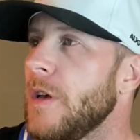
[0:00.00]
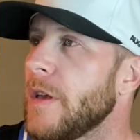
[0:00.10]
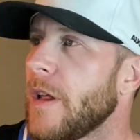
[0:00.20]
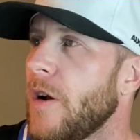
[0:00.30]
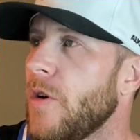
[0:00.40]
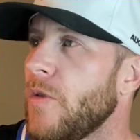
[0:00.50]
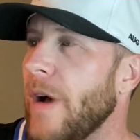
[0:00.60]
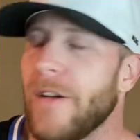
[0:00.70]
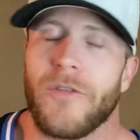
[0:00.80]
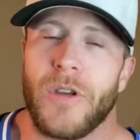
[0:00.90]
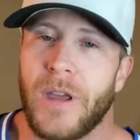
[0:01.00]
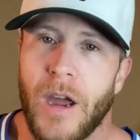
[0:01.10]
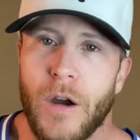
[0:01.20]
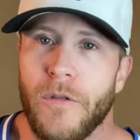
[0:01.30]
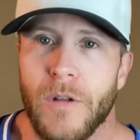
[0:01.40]
you know, I don't really
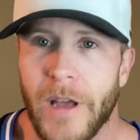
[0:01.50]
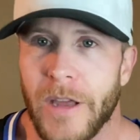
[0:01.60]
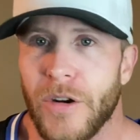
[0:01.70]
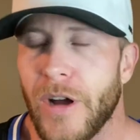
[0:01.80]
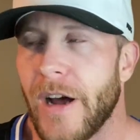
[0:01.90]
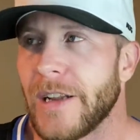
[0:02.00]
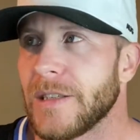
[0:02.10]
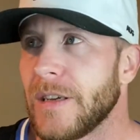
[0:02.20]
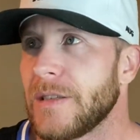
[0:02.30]
care if you like it or not, honestly.